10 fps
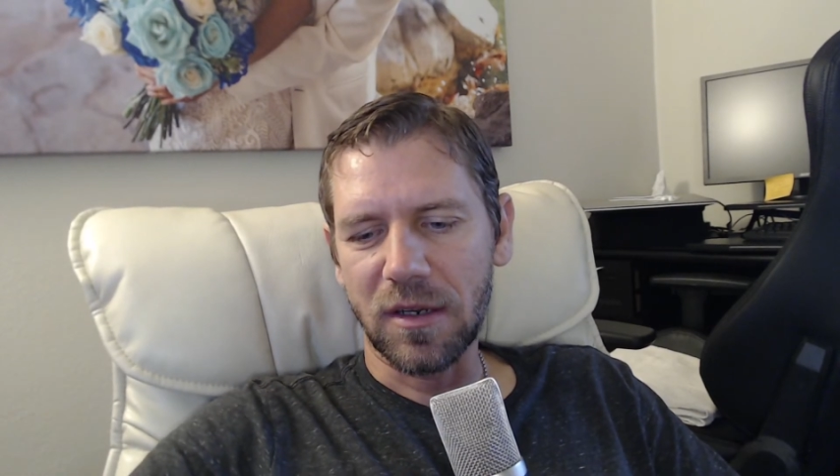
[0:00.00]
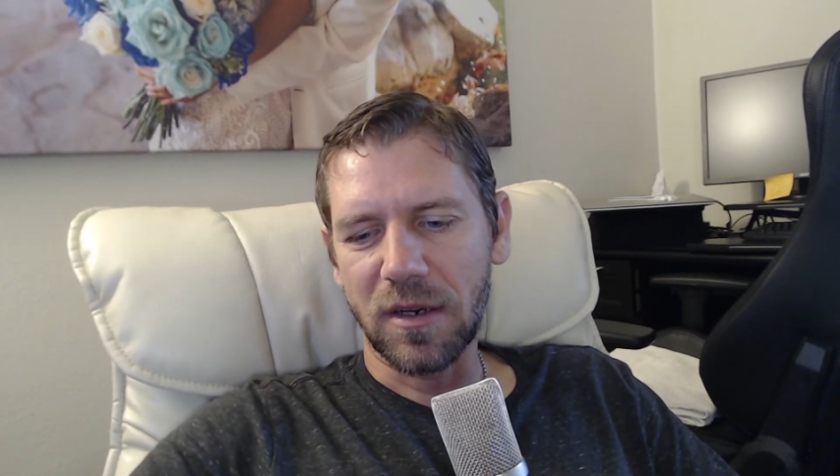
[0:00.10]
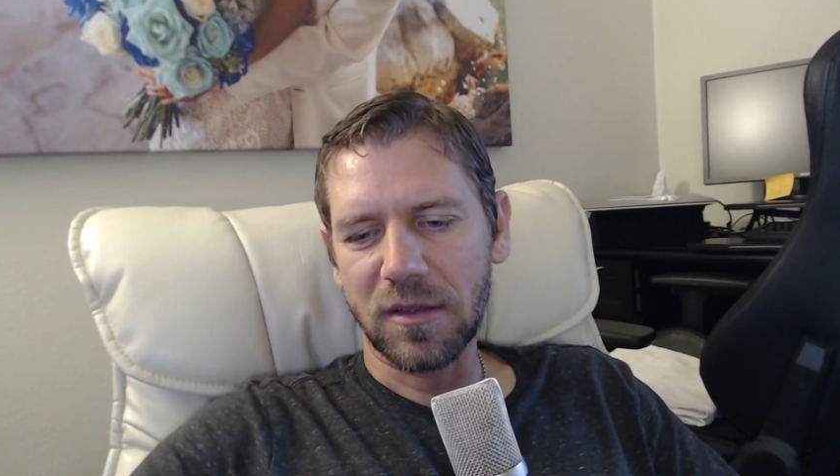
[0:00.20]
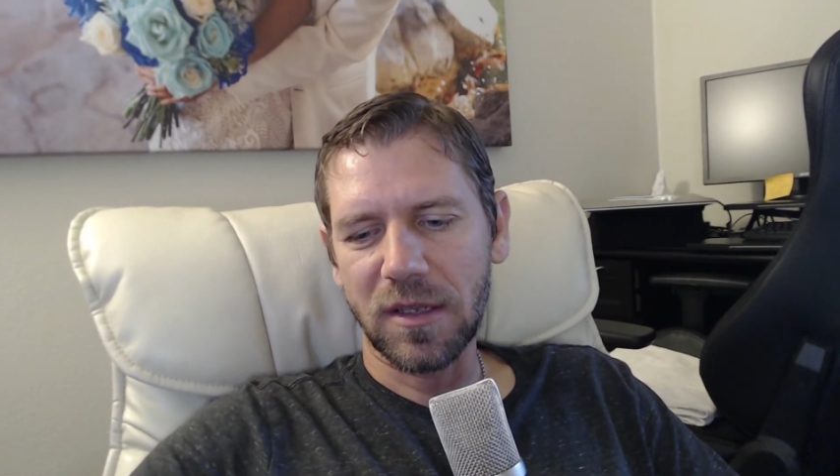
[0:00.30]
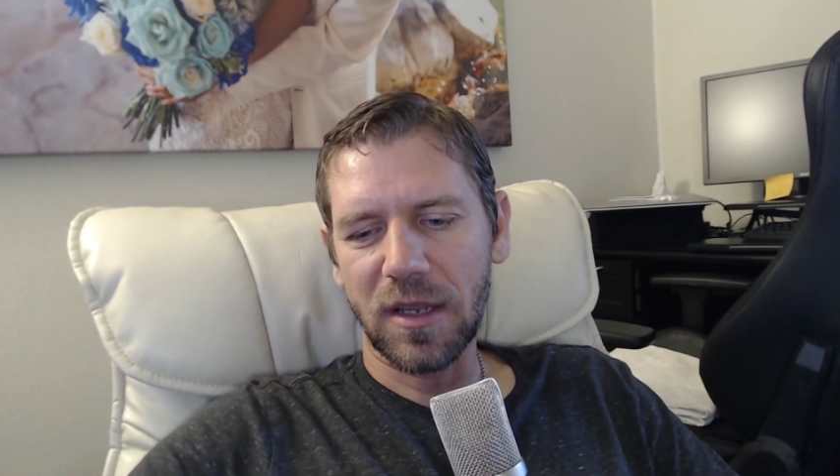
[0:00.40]
and
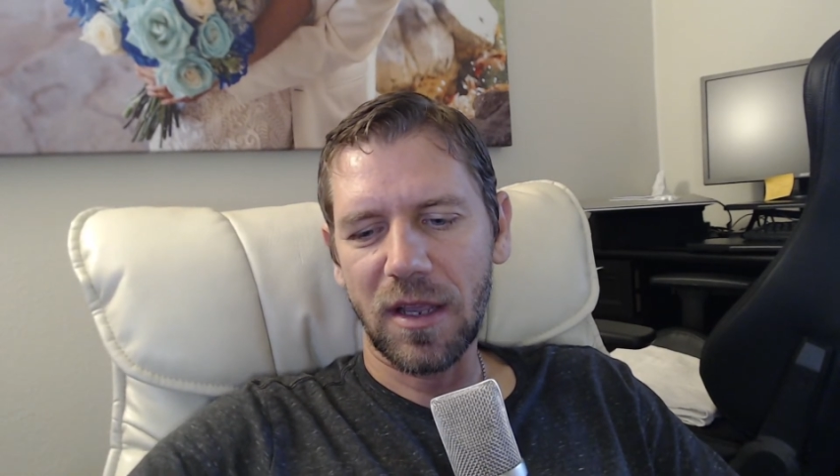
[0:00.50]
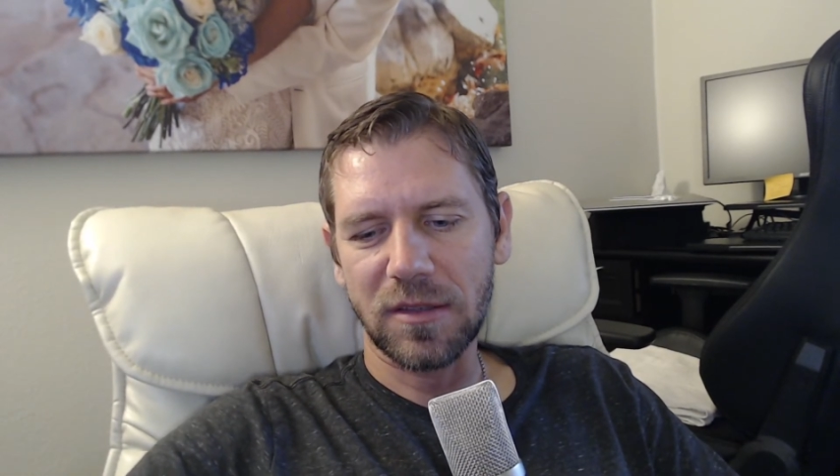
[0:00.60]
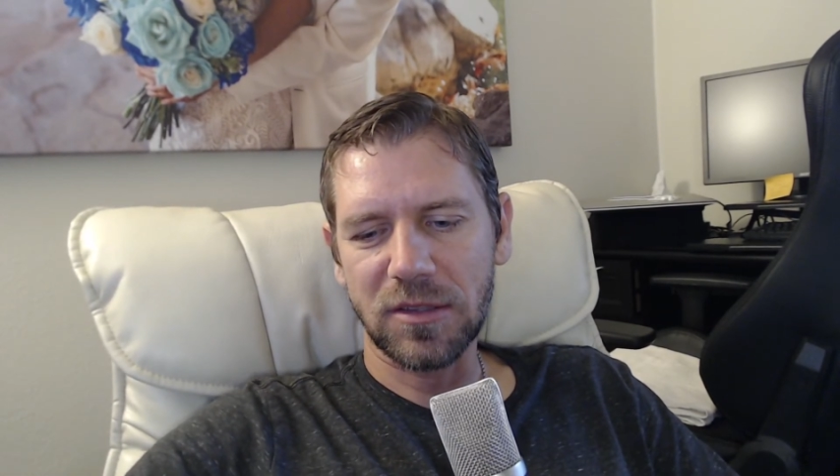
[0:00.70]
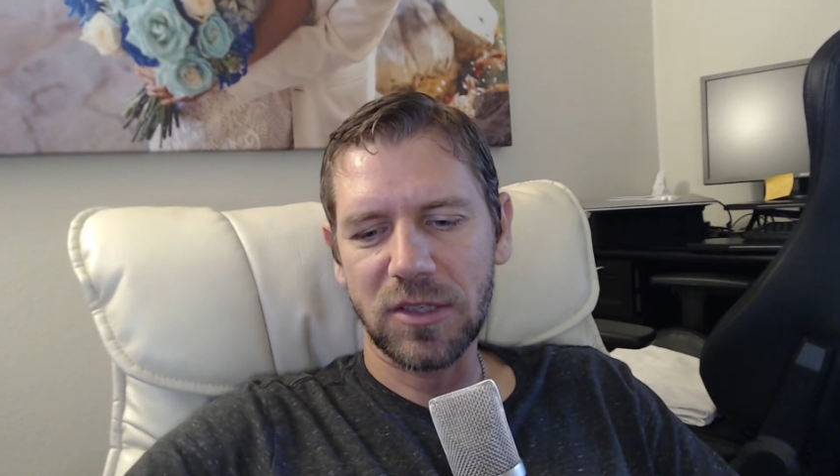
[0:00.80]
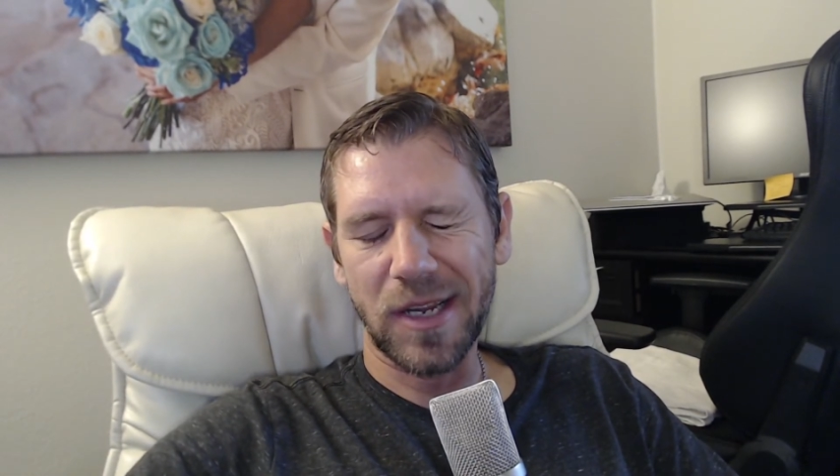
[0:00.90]
i think it
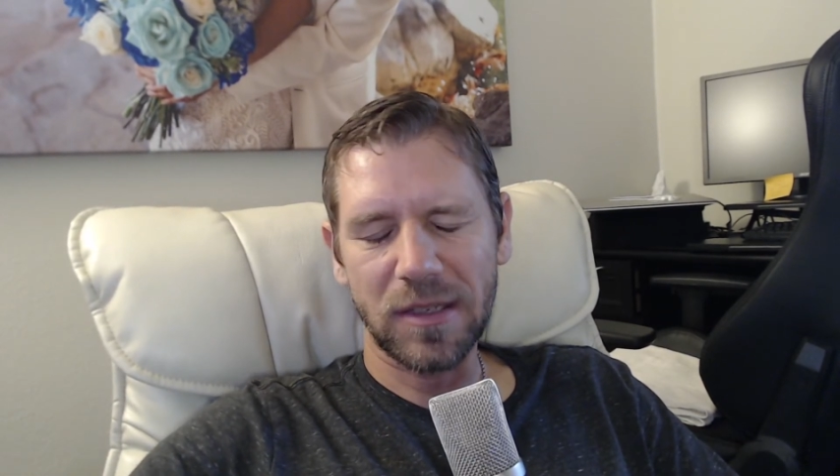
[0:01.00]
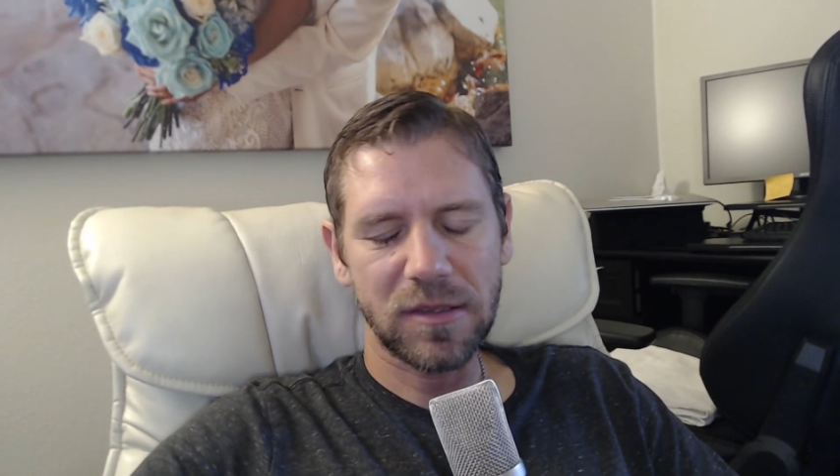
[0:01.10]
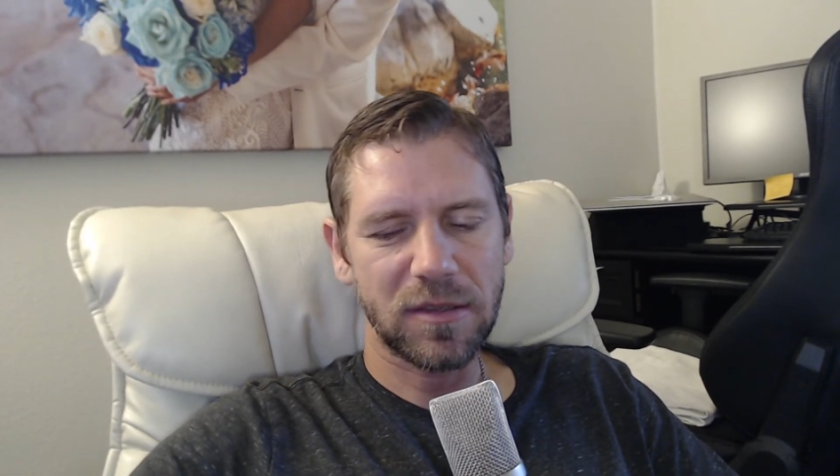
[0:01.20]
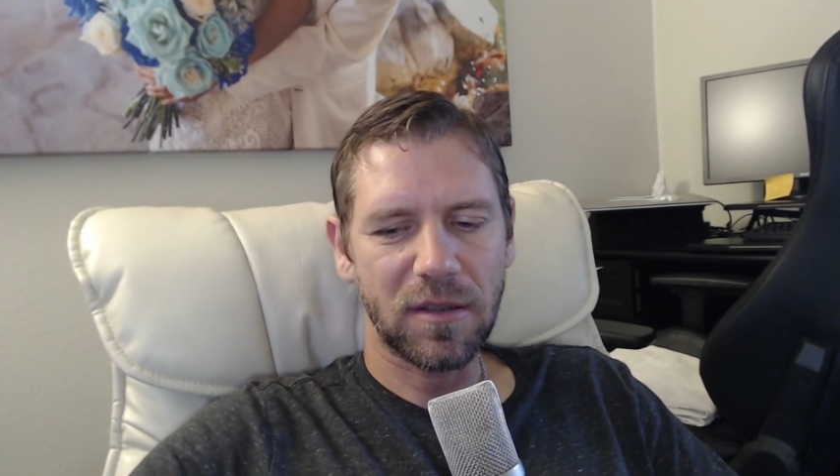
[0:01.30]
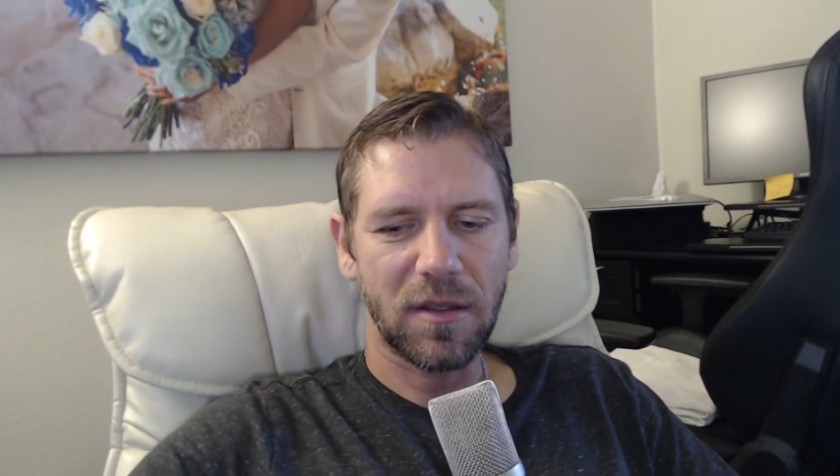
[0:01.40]
has a chance